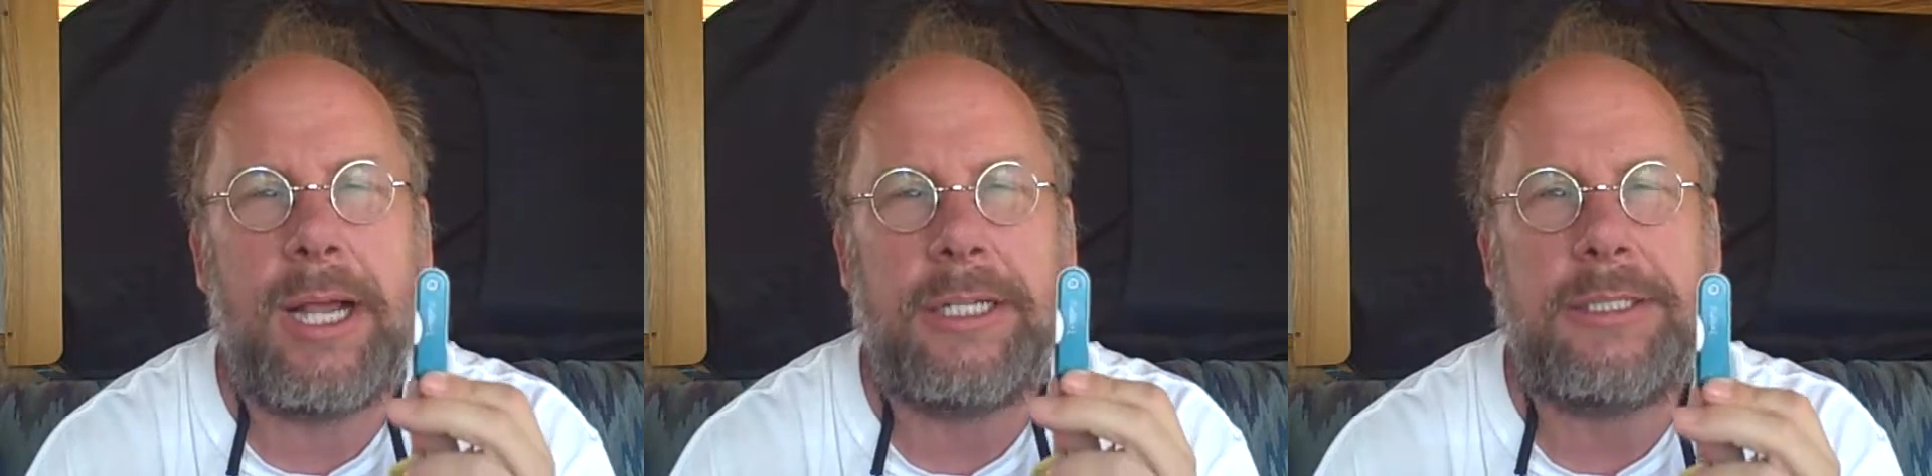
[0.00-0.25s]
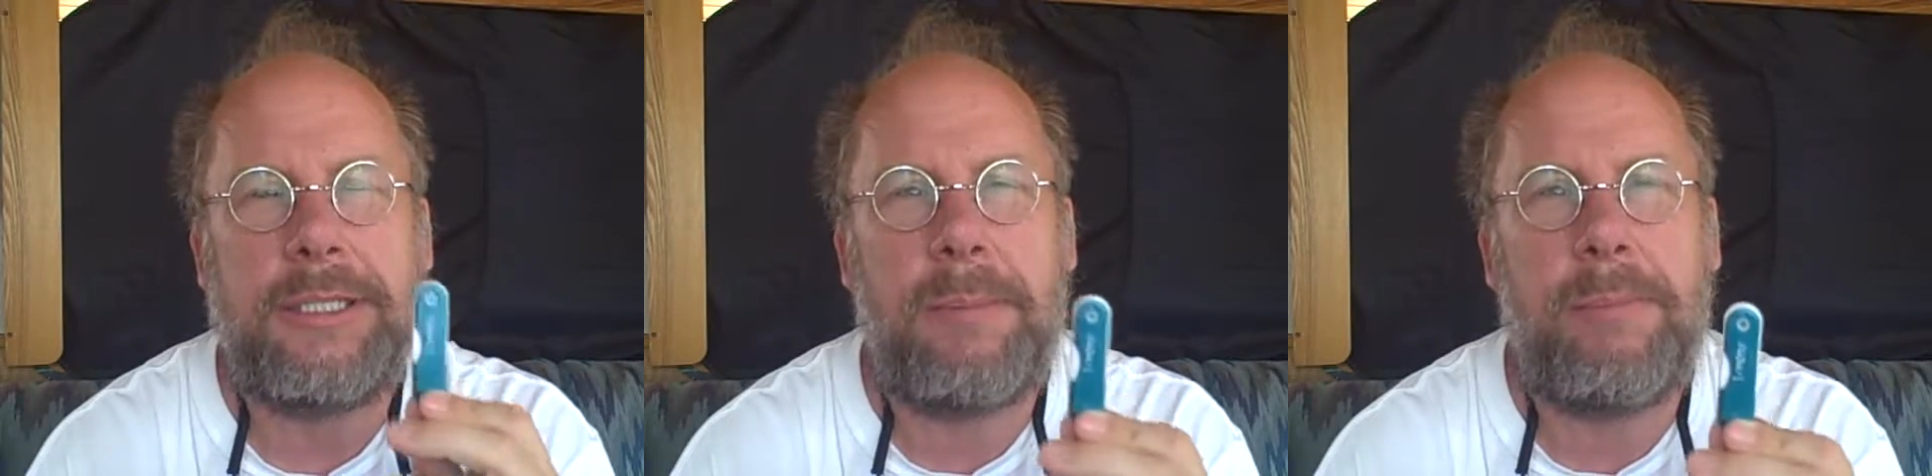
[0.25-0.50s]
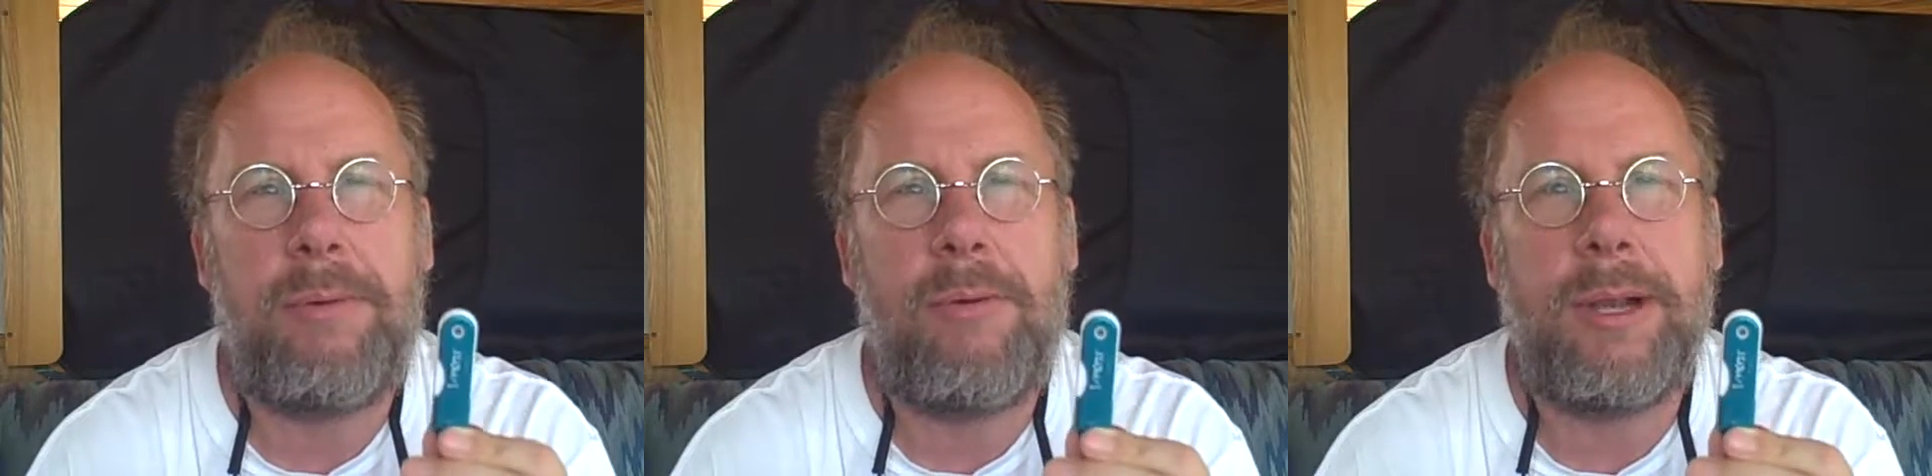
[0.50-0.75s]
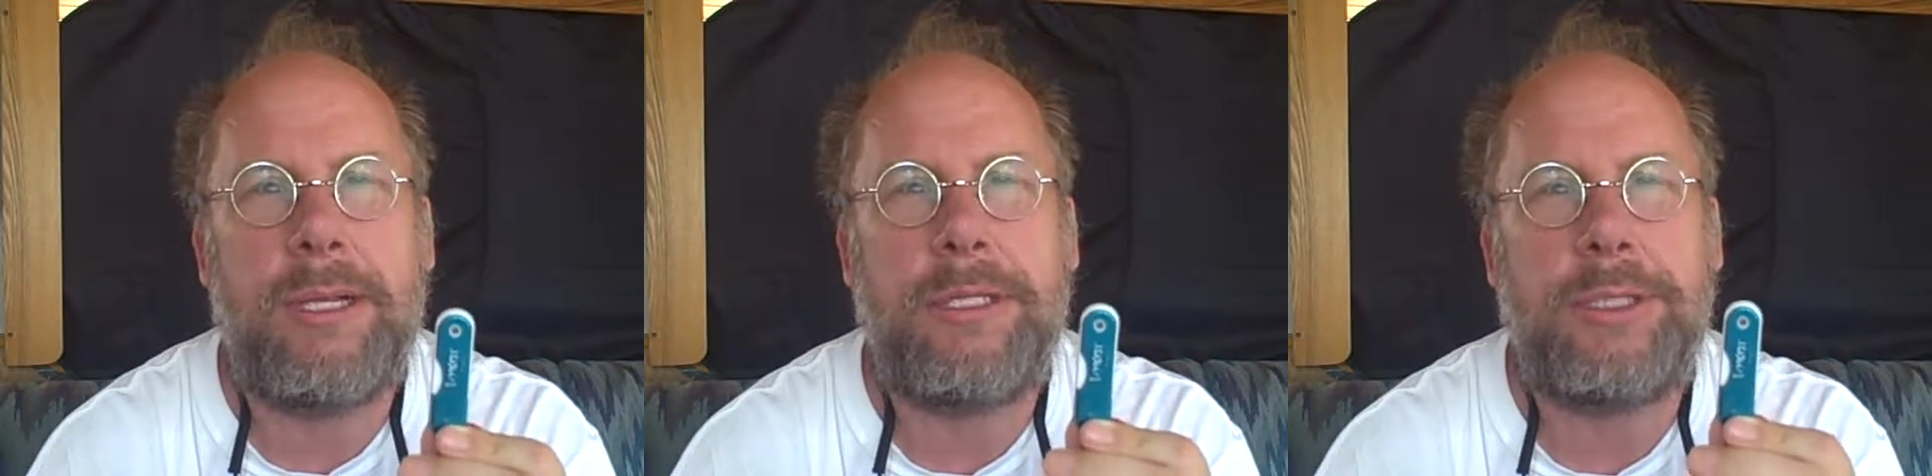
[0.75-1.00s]
at some
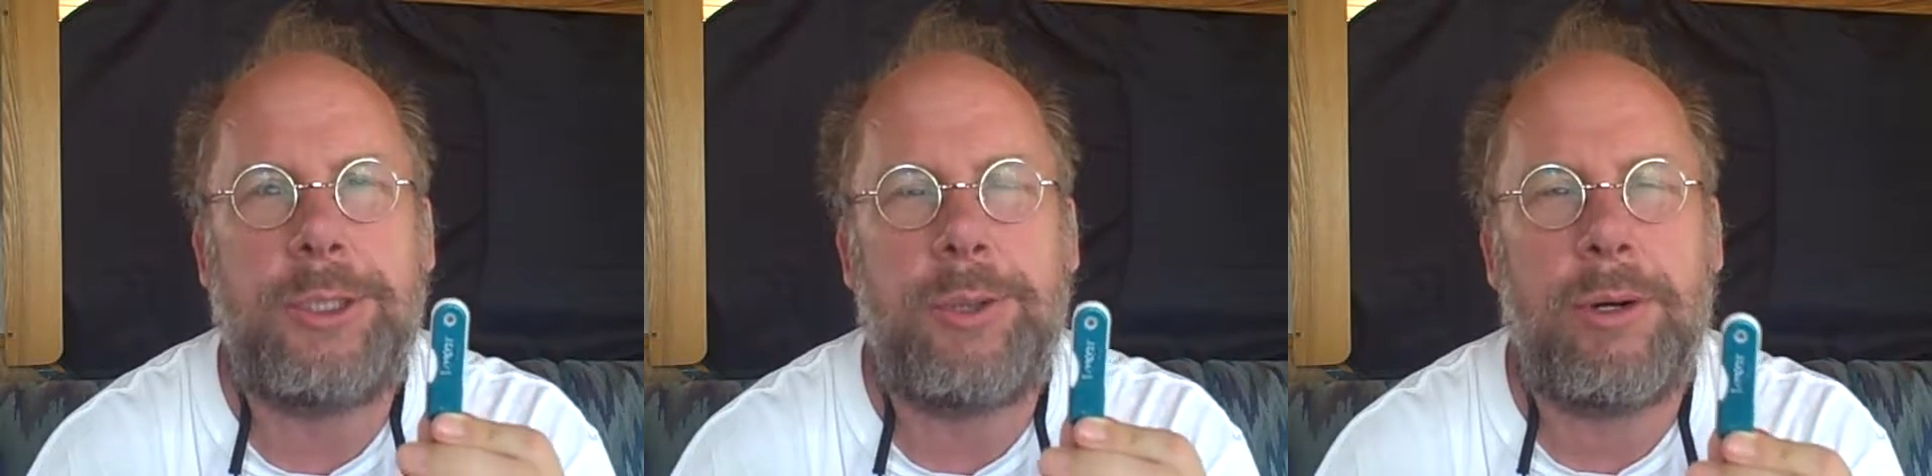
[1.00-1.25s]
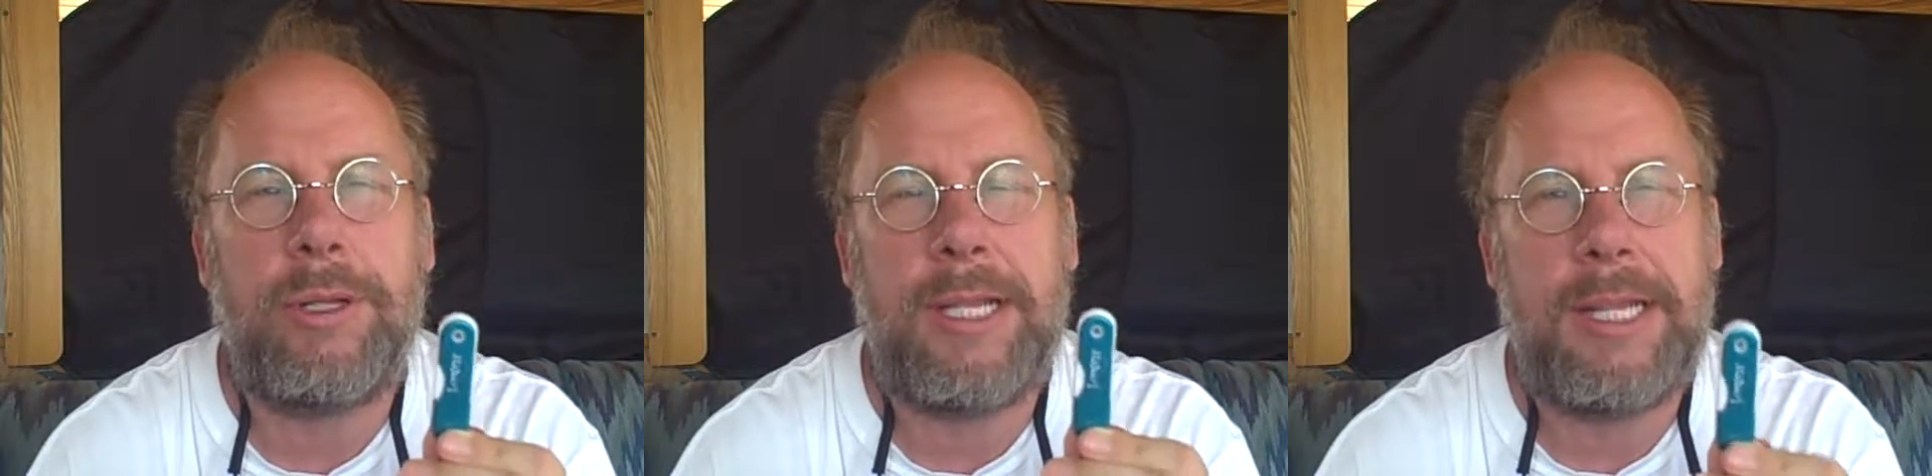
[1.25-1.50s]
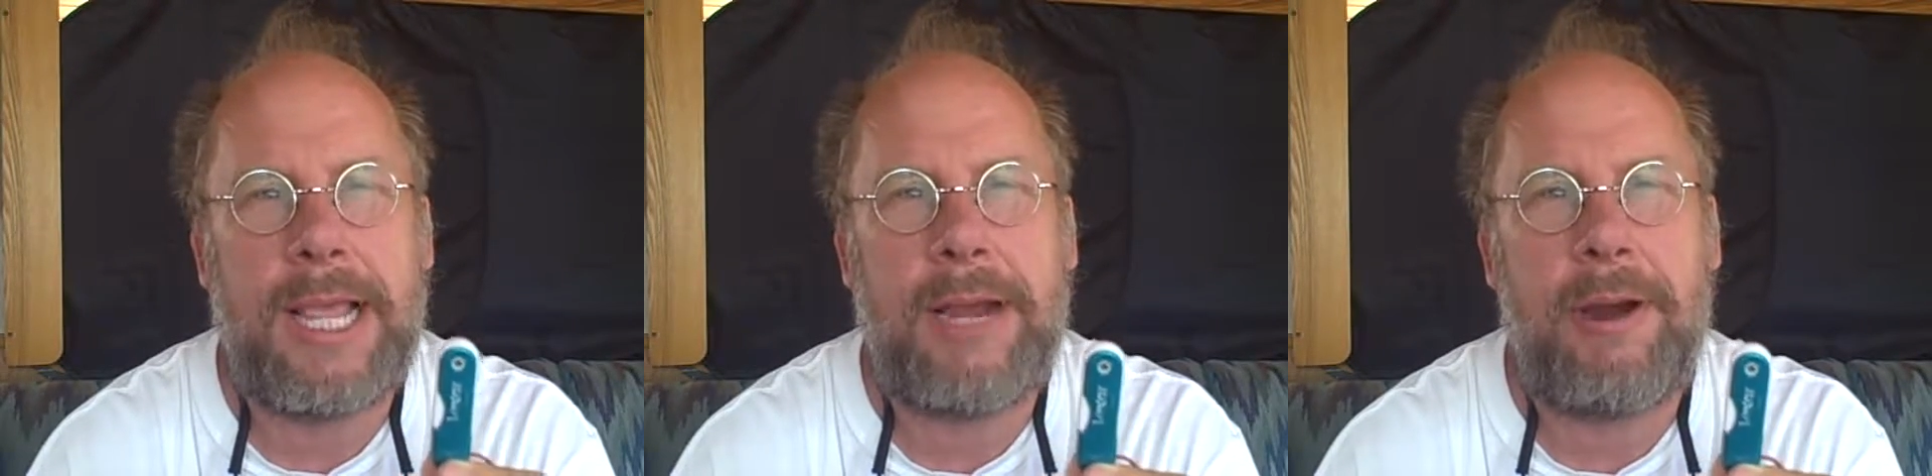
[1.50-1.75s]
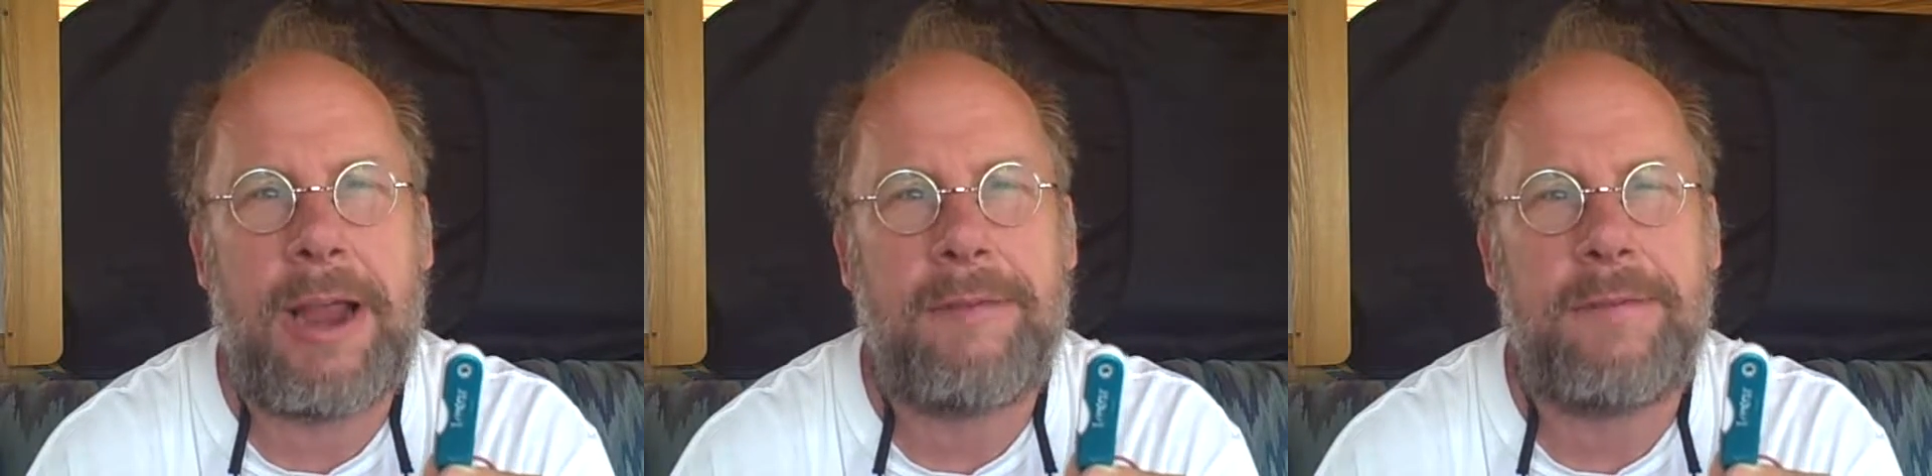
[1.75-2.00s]
point shortly
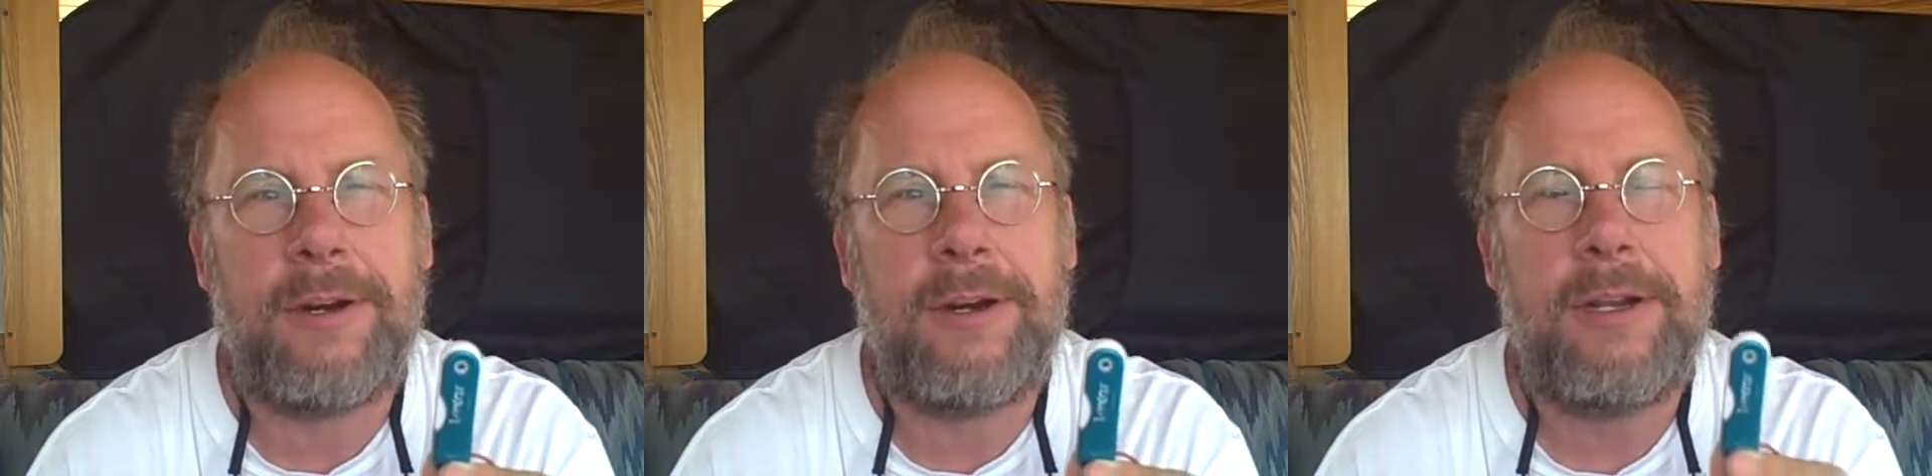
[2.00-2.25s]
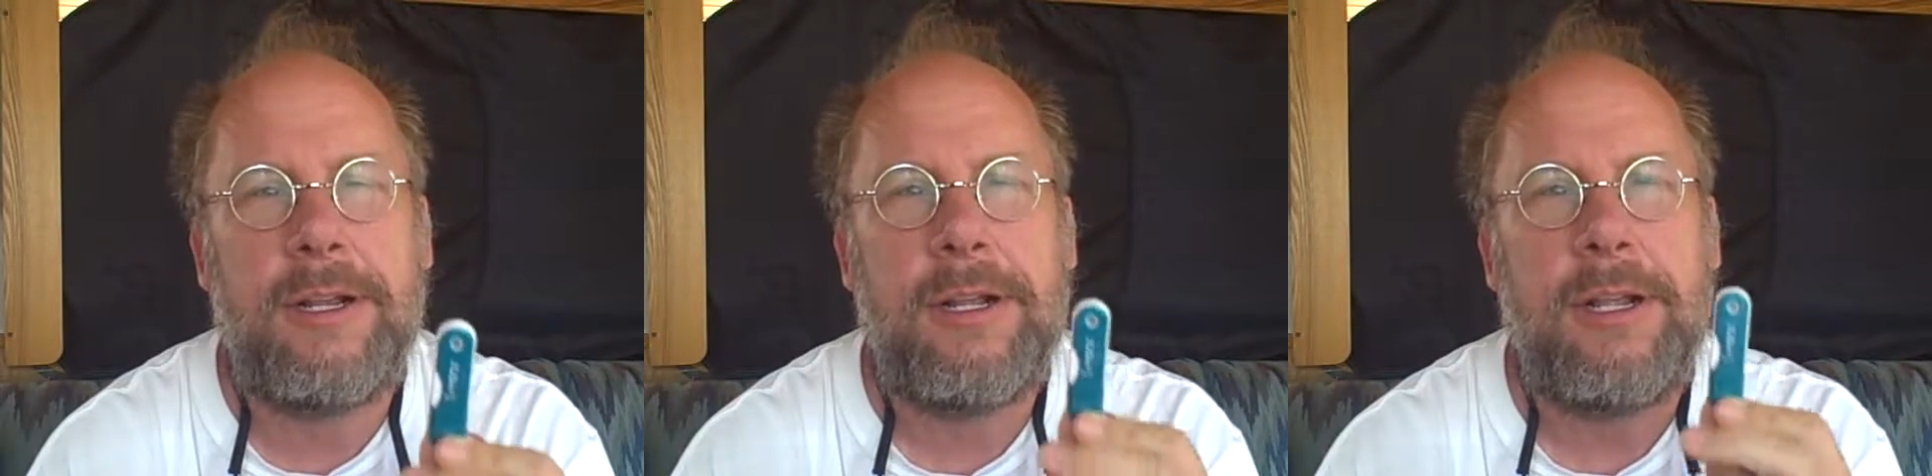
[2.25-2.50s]
thereafter